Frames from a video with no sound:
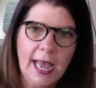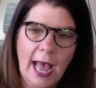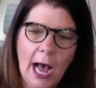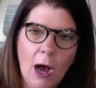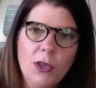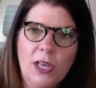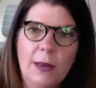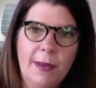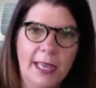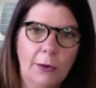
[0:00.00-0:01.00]
how you
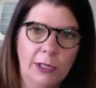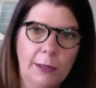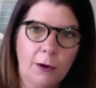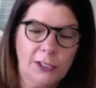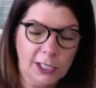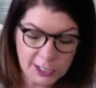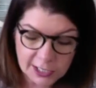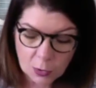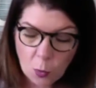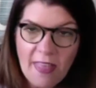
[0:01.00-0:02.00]
can make it really personal so
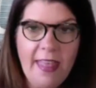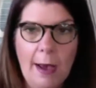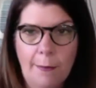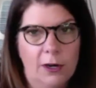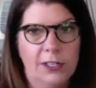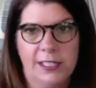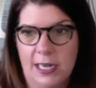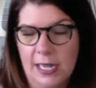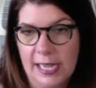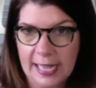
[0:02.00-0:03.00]
that when that
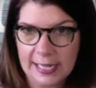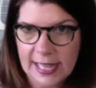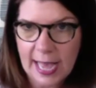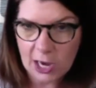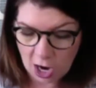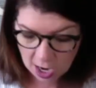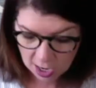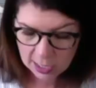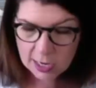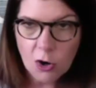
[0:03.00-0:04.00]
person gets that card